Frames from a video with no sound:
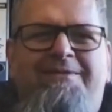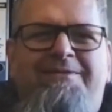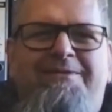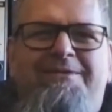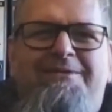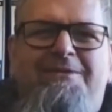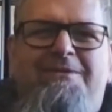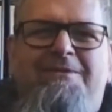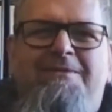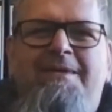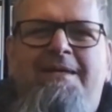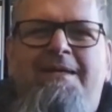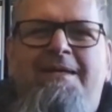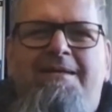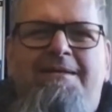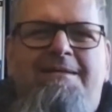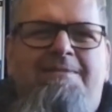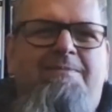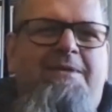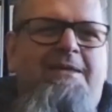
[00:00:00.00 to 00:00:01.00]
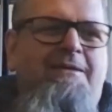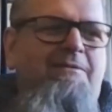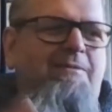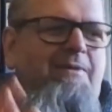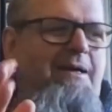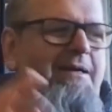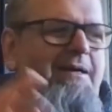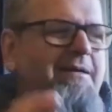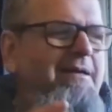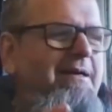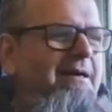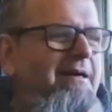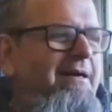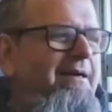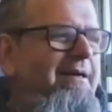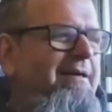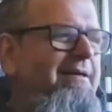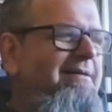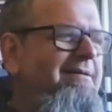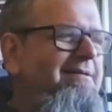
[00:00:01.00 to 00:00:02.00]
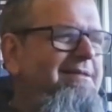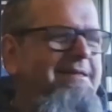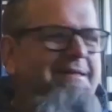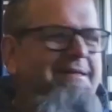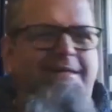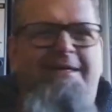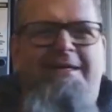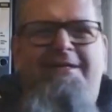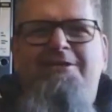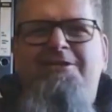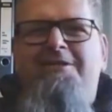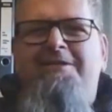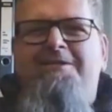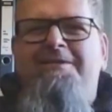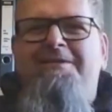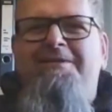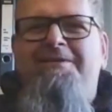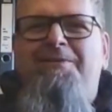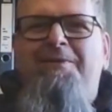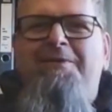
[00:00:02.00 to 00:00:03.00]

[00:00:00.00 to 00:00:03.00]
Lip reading: so it's me, white guy, sitting in Enschede,